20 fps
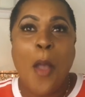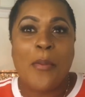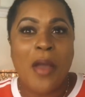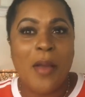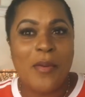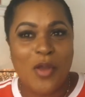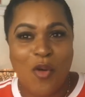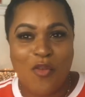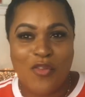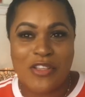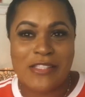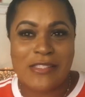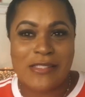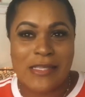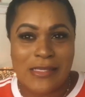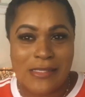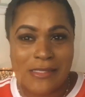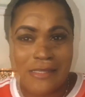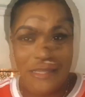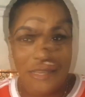probably over
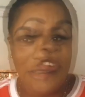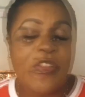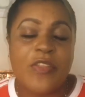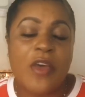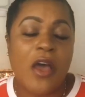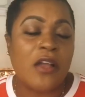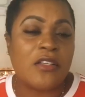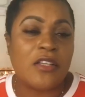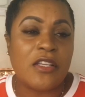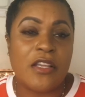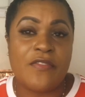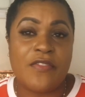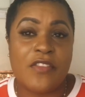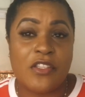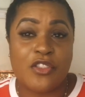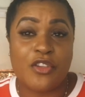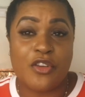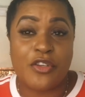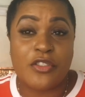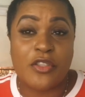six never years. thought to give
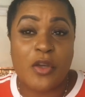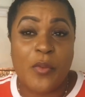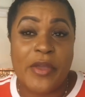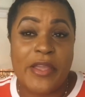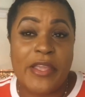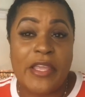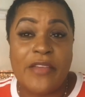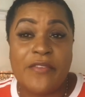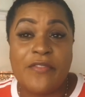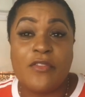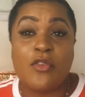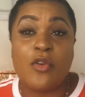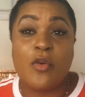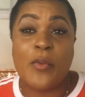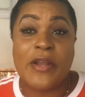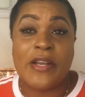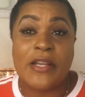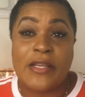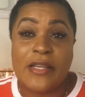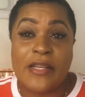this skirt away even though
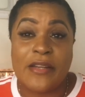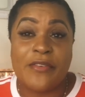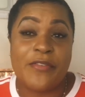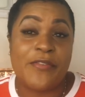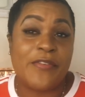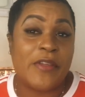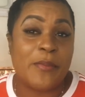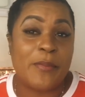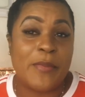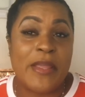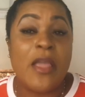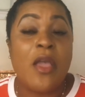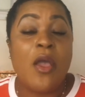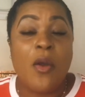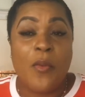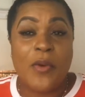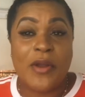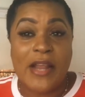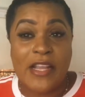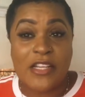when it didn't fit me
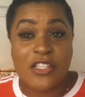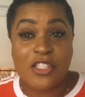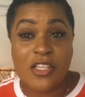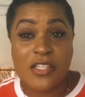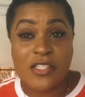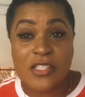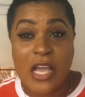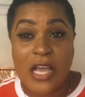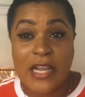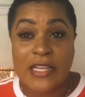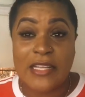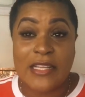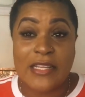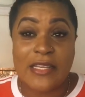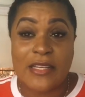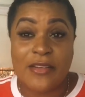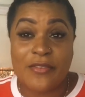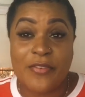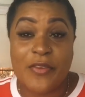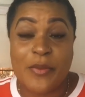when i just got it
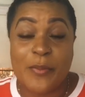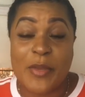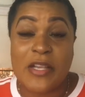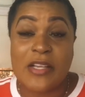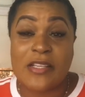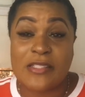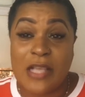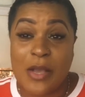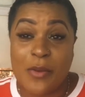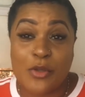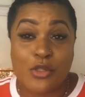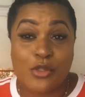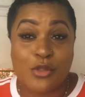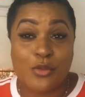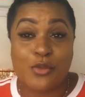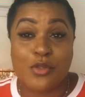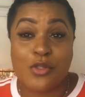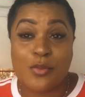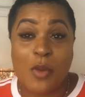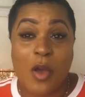it didn't fit me because i was
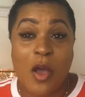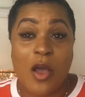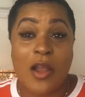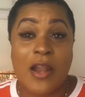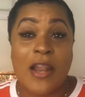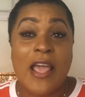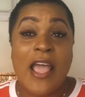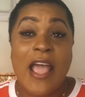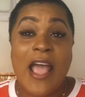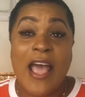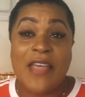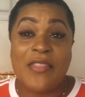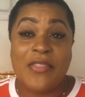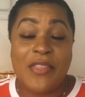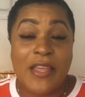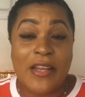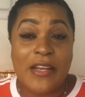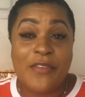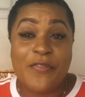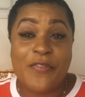too small
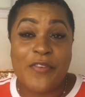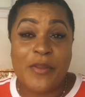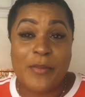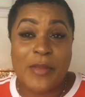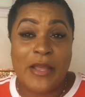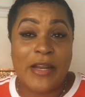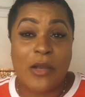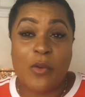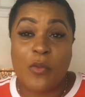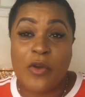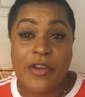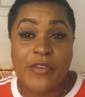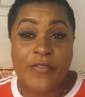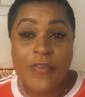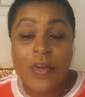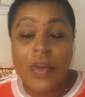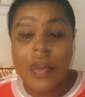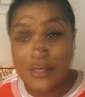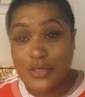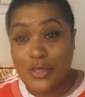and then it fit me and i wore it
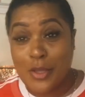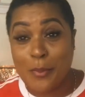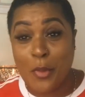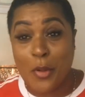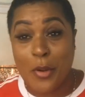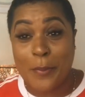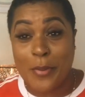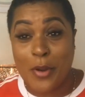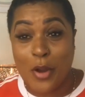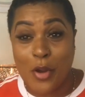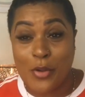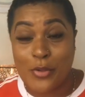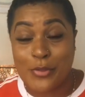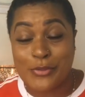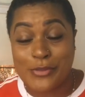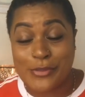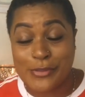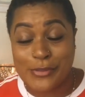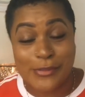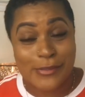I for some more
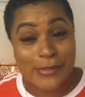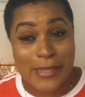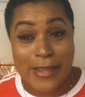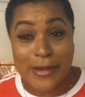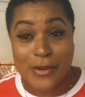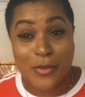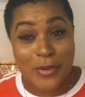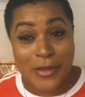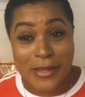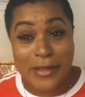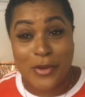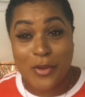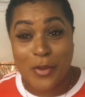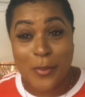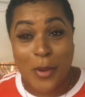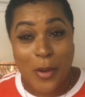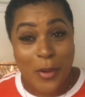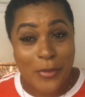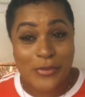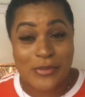pounds yeah don't gain no
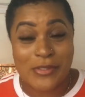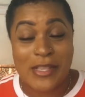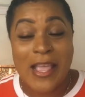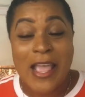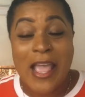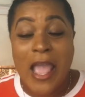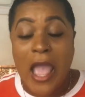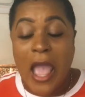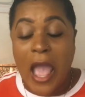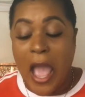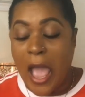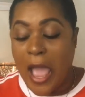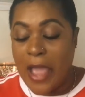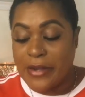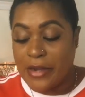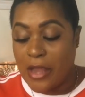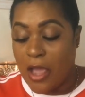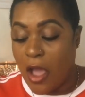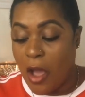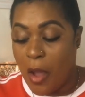pounds
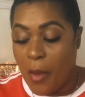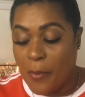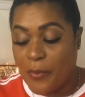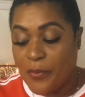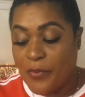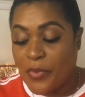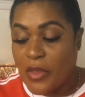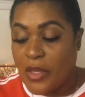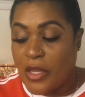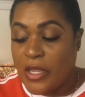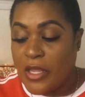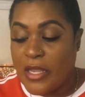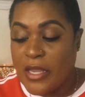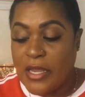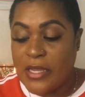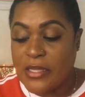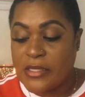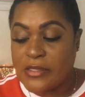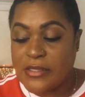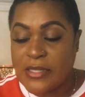and um
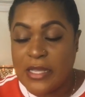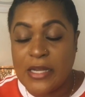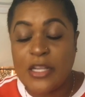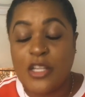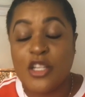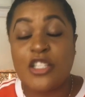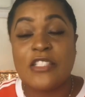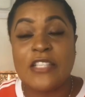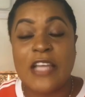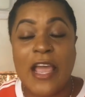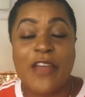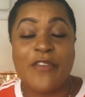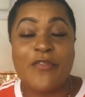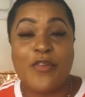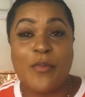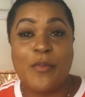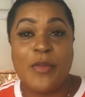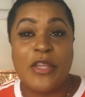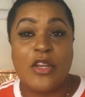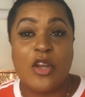it's a little tight
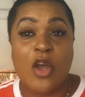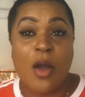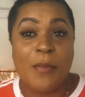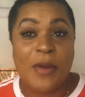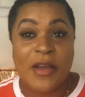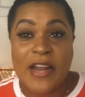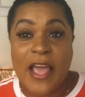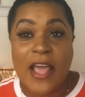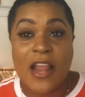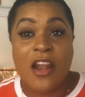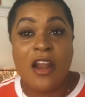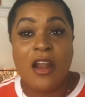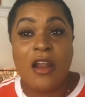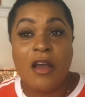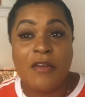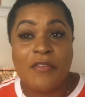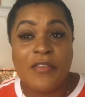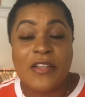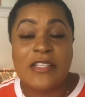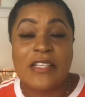for me you know but i
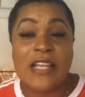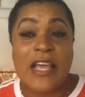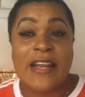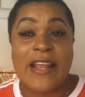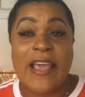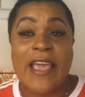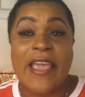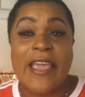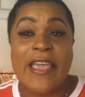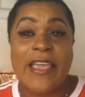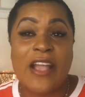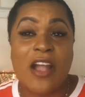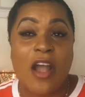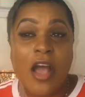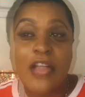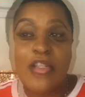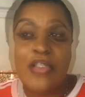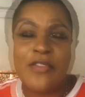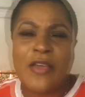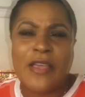love it and i hang
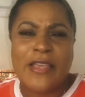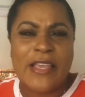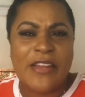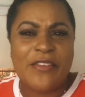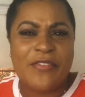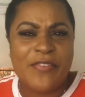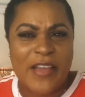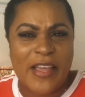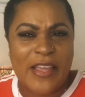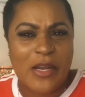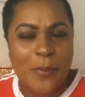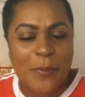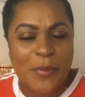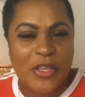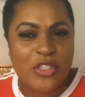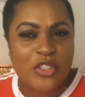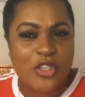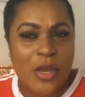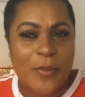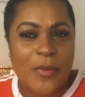on if i can find a
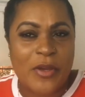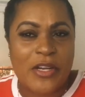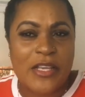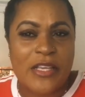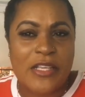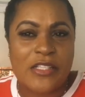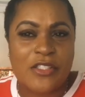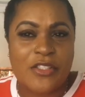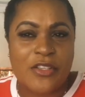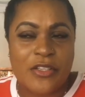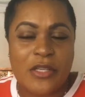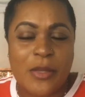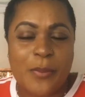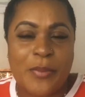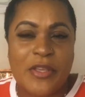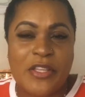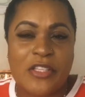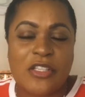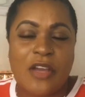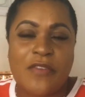picture i'm going to insert a
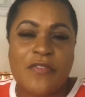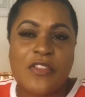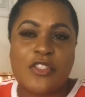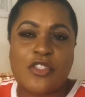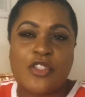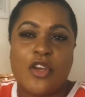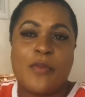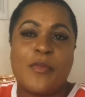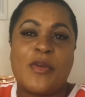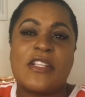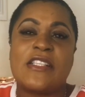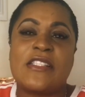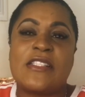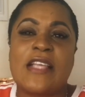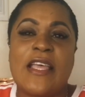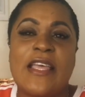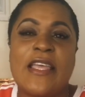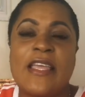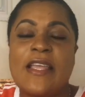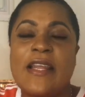picture of the skirt but
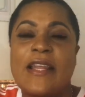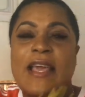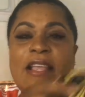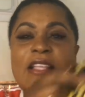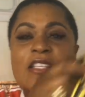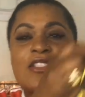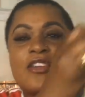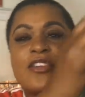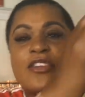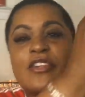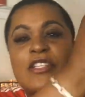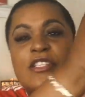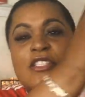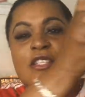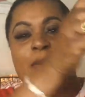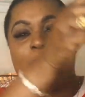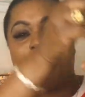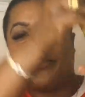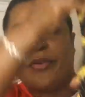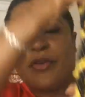it's an a-line skirt
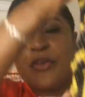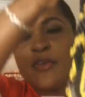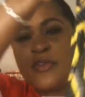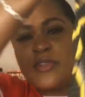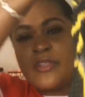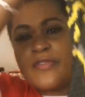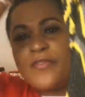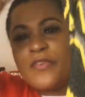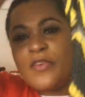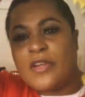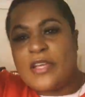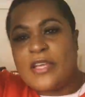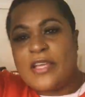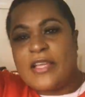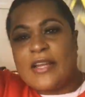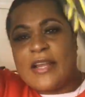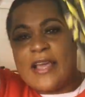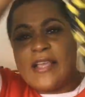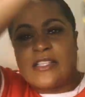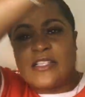it's a beautiful
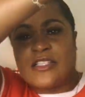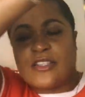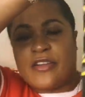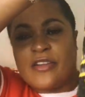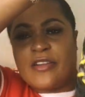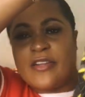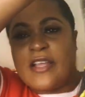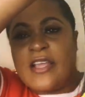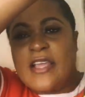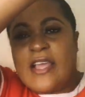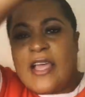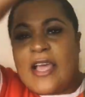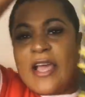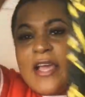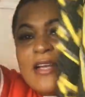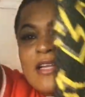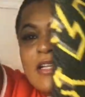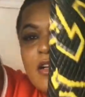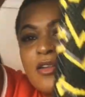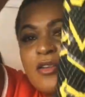a-line skirt
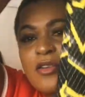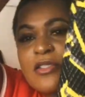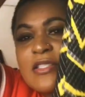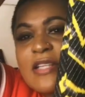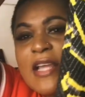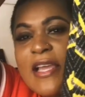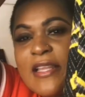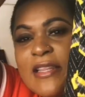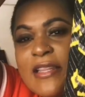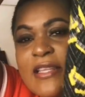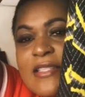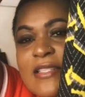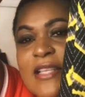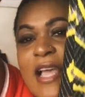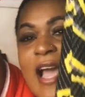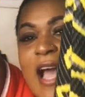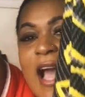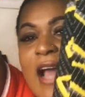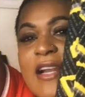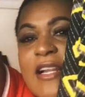and it looks like this
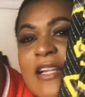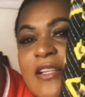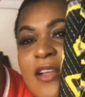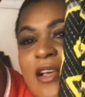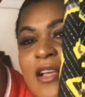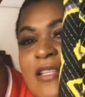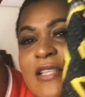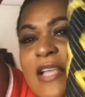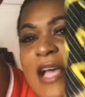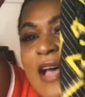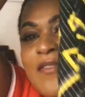and it does